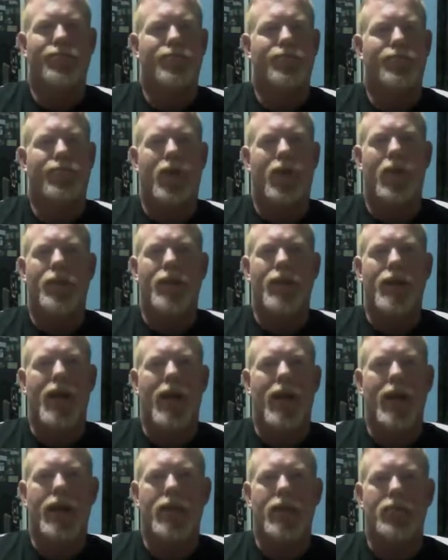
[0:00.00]
probably
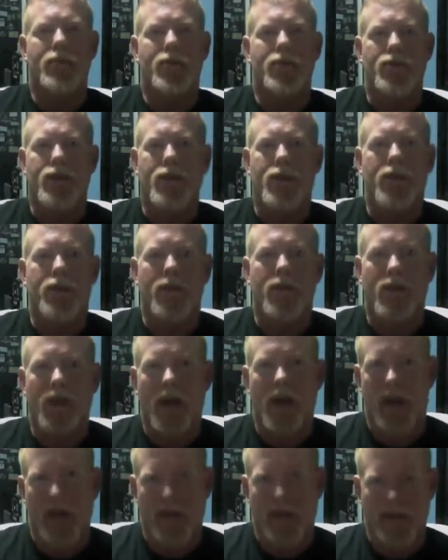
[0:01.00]
90% of your
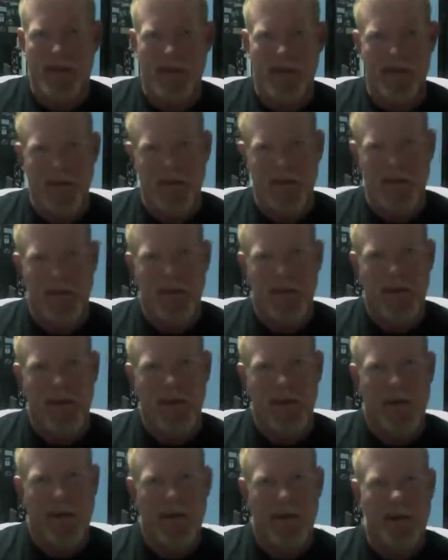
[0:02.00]
lives if you
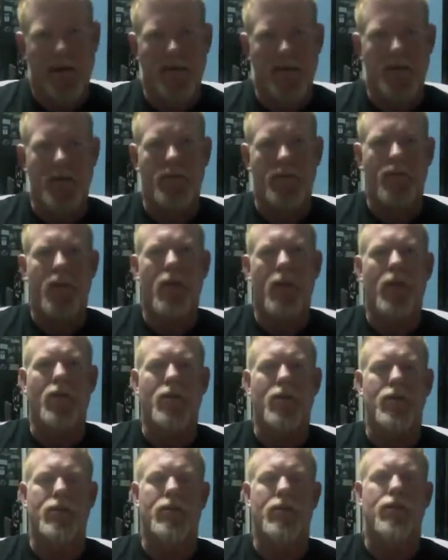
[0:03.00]
follow
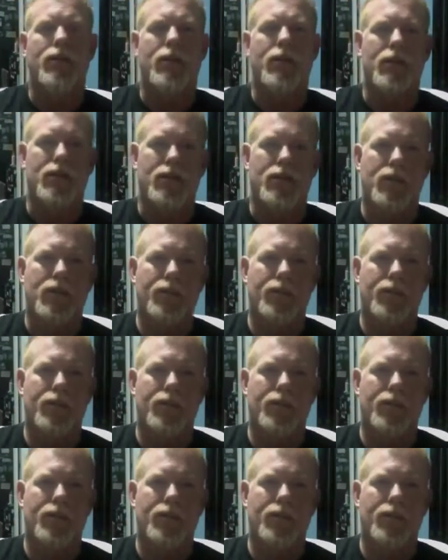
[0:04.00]
this advice.